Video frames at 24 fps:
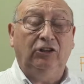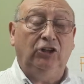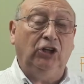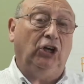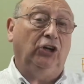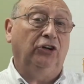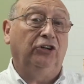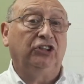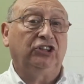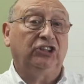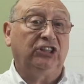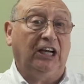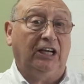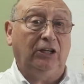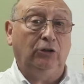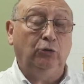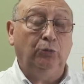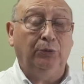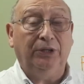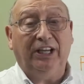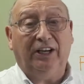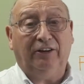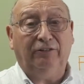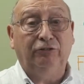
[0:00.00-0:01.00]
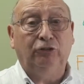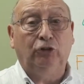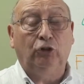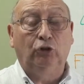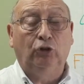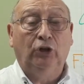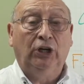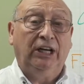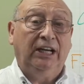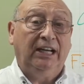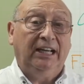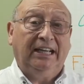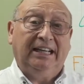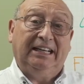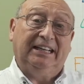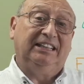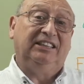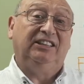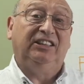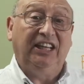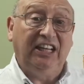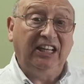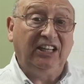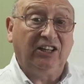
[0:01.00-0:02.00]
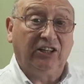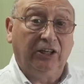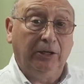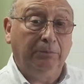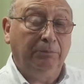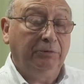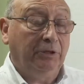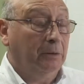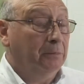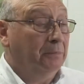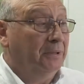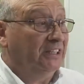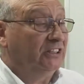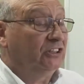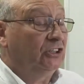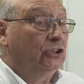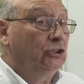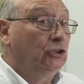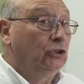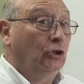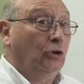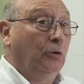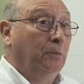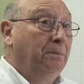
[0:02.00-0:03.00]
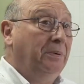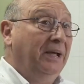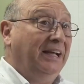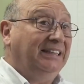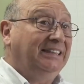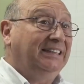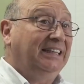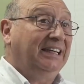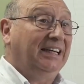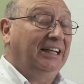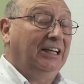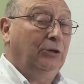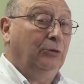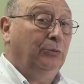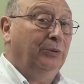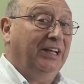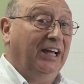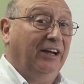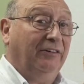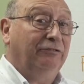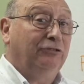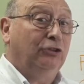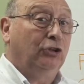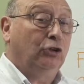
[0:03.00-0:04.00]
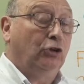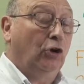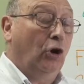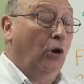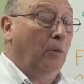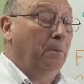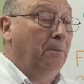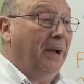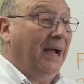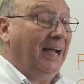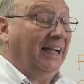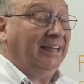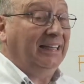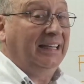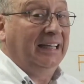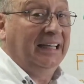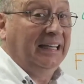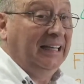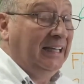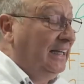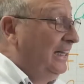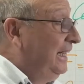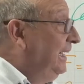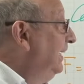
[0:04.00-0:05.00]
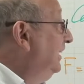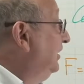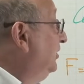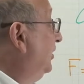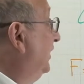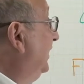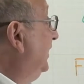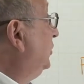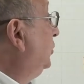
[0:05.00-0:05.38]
the other side. We have to decrypt the message. So basically we have to go back 3